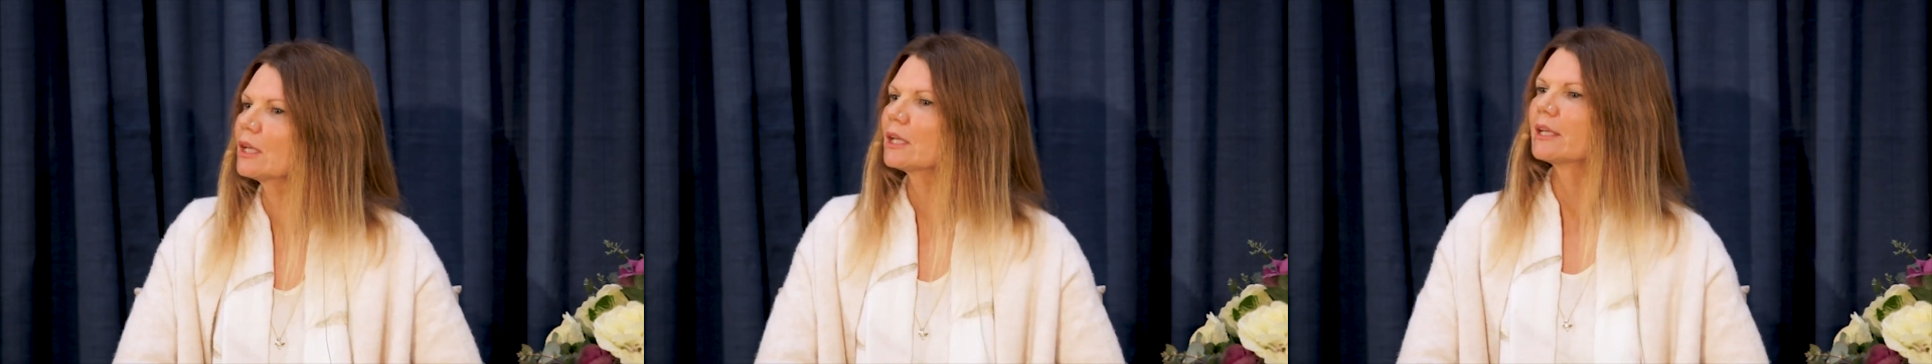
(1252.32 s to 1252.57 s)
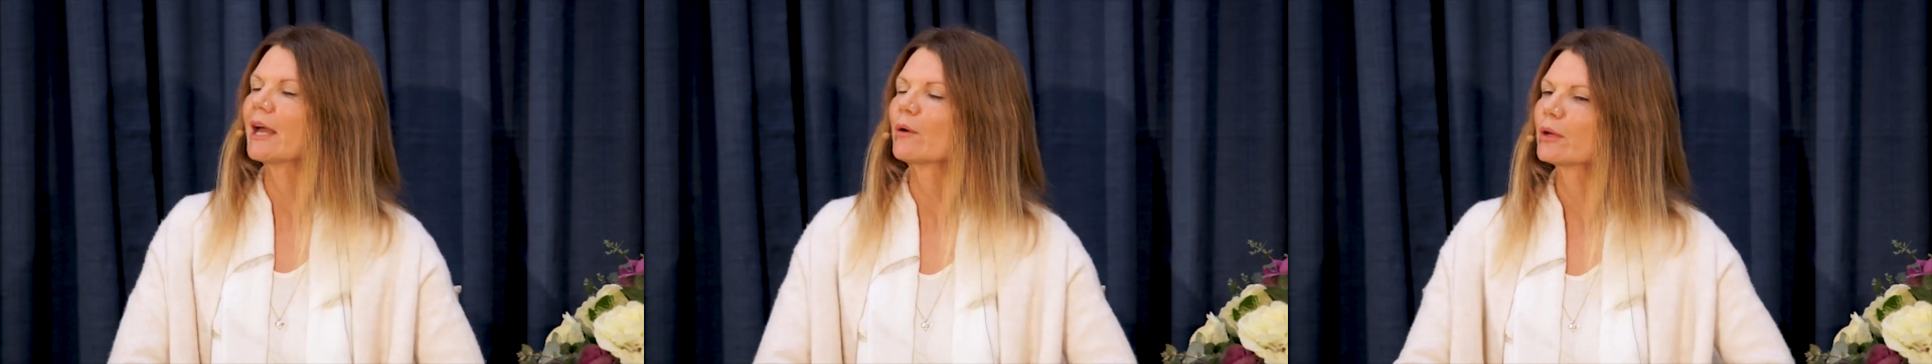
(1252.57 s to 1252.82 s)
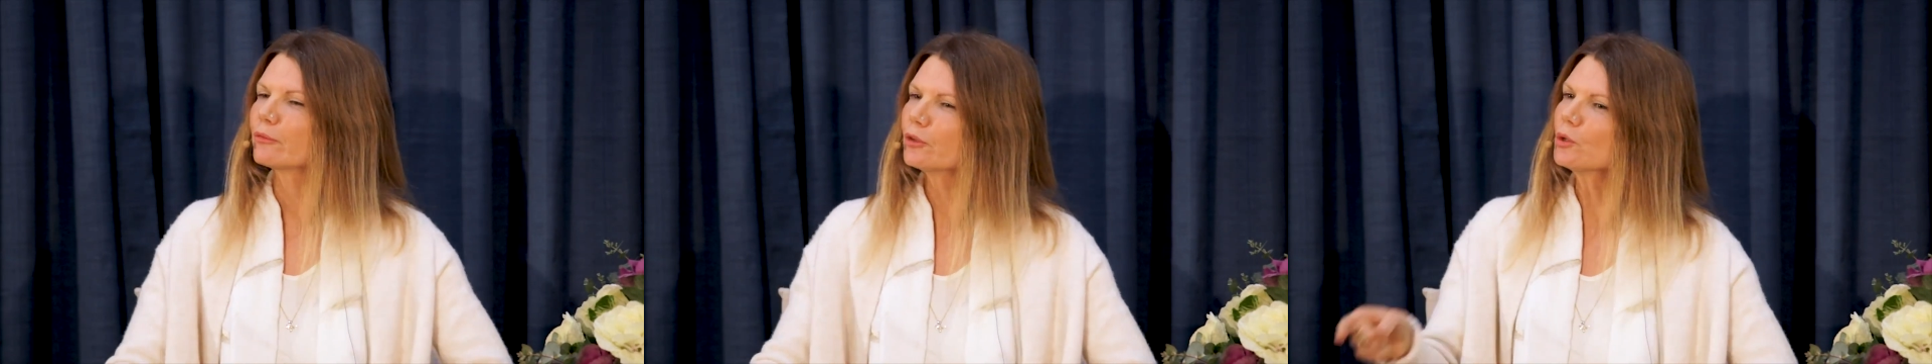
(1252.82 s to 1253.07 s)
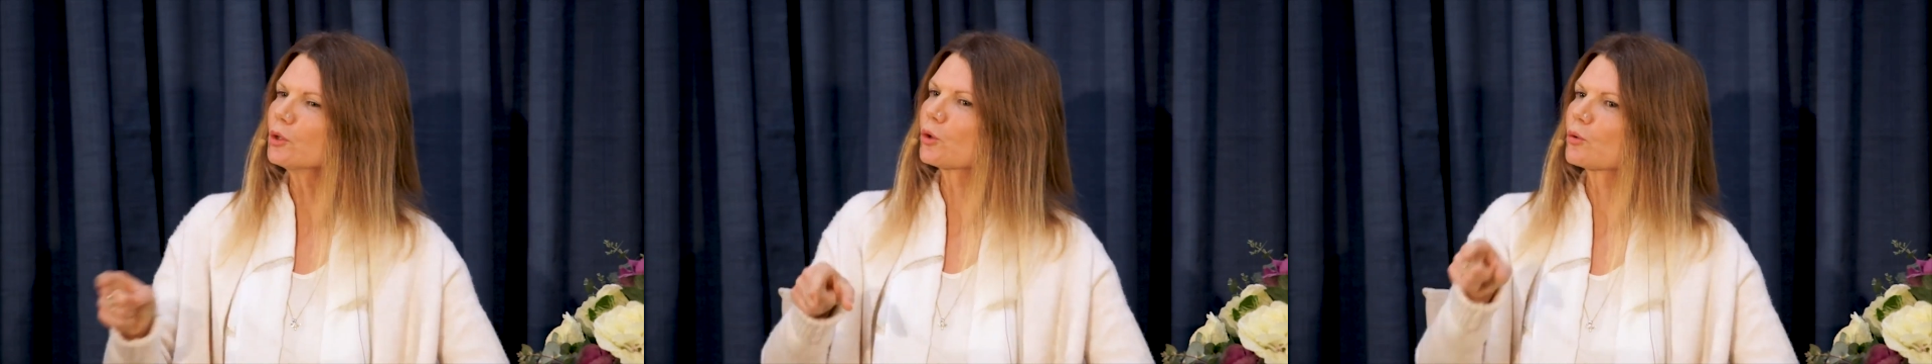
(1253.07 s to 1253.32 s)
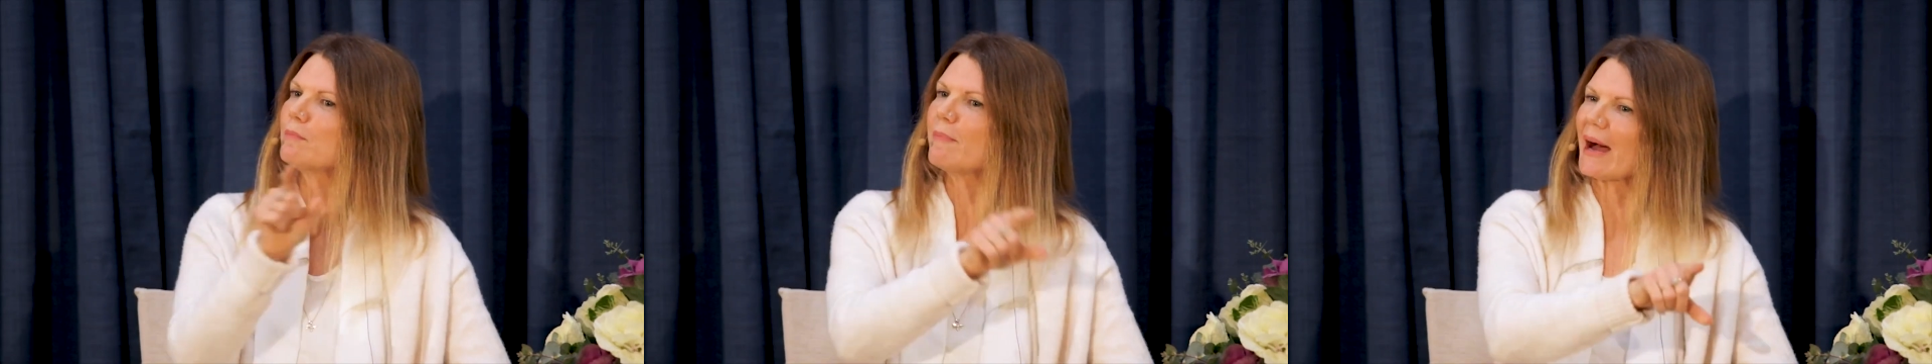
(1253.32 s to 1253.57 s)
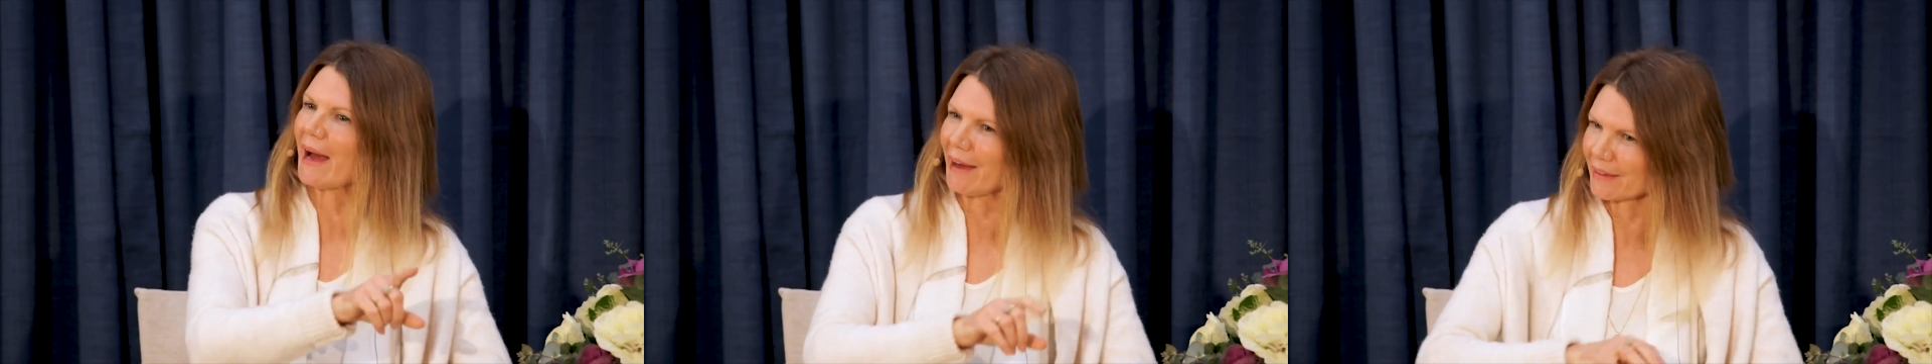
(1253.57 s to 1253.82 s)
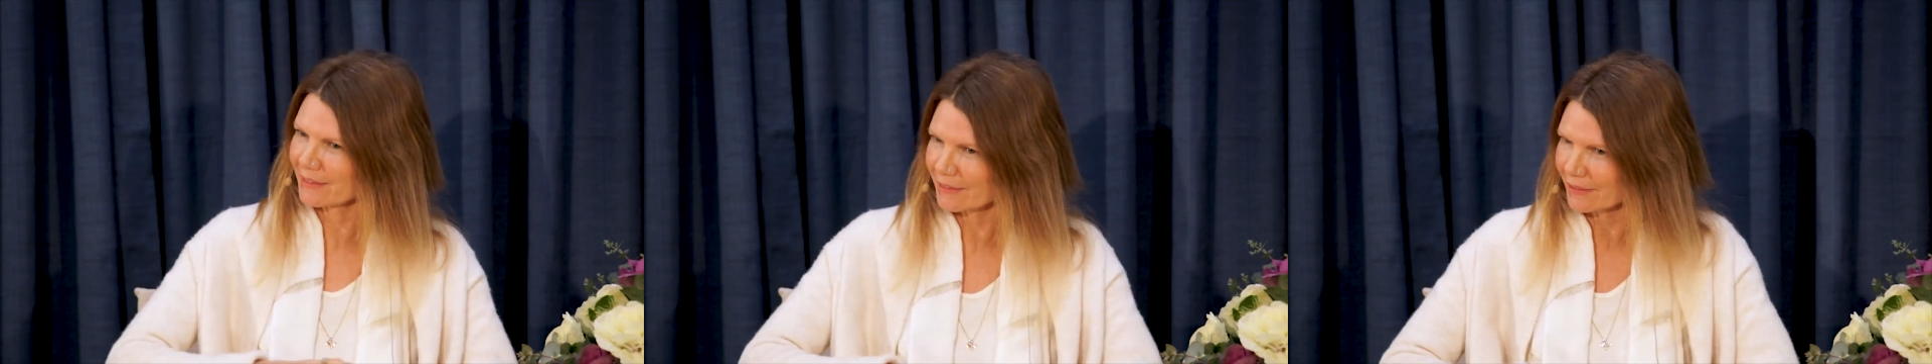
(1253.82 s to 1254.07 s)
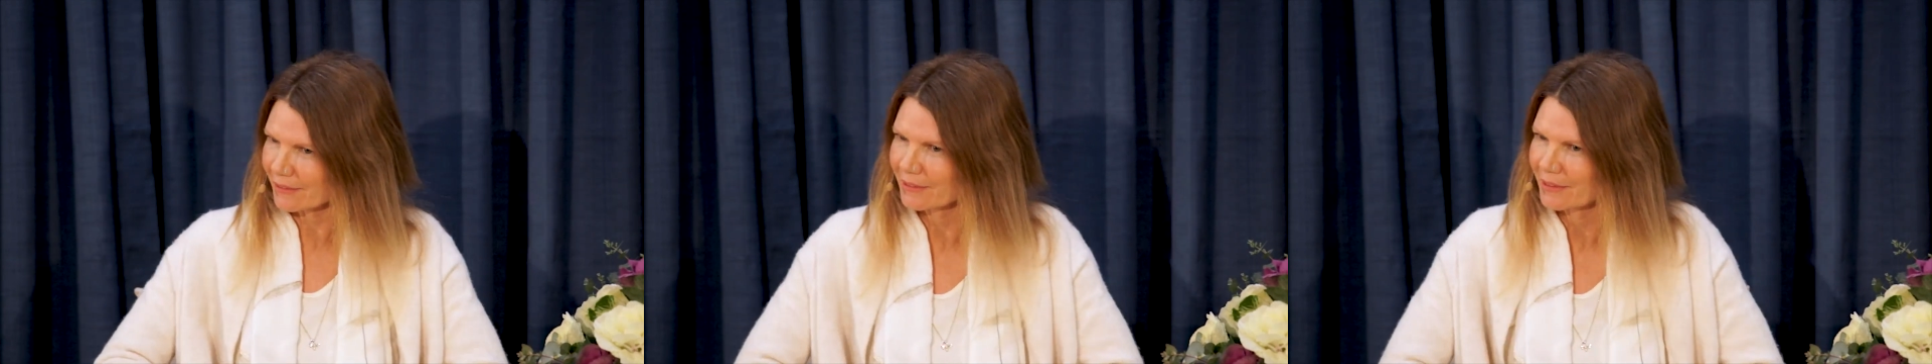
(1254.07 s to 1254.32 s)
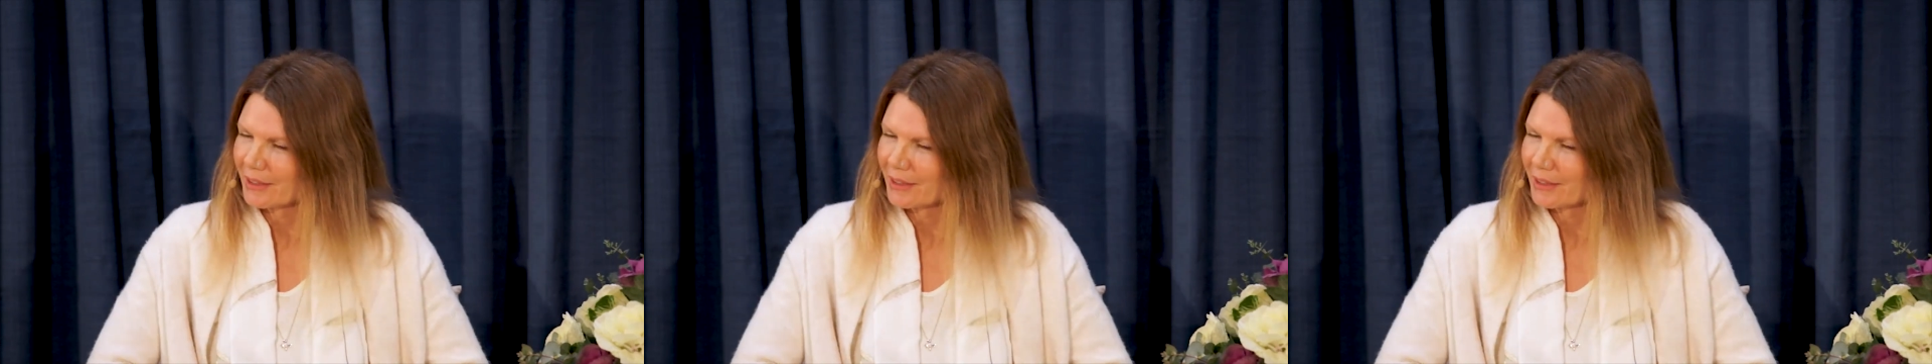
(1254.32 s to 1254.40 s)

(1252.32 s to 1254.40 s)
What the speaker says: Now, if you look back